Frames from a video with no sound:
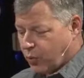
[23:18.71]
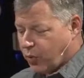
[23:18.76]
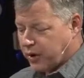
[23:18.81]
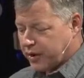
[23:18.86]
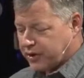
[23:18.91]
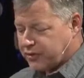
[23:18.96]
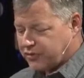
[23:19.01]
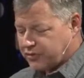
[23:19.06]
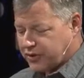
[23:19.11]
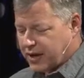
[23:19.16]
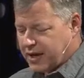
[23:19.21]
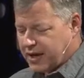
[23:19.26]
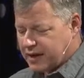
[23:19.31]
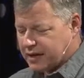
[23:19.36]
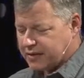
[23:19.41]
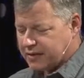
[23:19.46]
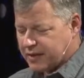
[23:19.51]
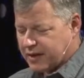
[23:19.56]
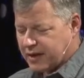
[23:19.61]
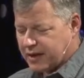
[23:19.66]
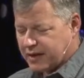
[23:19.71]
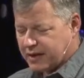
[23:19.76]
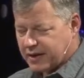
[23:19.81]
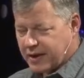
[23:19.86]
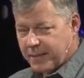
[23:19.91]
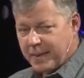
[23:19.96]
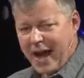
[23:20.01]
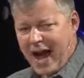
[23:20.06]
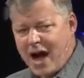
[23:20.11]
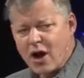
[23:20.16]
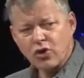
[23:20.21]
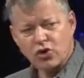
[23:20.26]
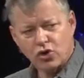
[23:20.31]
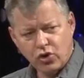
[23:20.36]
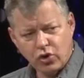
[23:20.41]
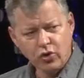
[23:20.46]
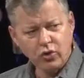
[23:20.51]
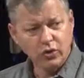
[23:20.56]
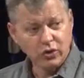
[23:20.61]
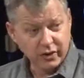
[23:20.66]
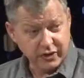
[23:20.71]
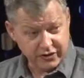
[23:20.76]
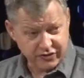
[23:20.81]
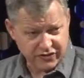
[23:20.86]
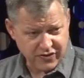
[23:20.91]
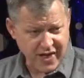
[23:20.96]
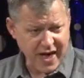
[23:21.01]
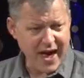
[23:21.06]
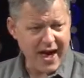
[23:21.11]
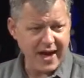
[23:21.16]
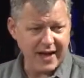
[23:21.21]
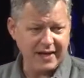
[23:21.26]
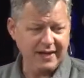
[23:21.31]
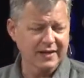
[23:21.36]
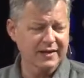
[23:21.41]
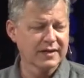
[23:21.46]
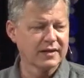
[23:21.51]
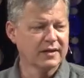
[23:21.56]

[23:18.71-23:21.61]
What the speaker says: what it's saying there. I mean, how cool is that?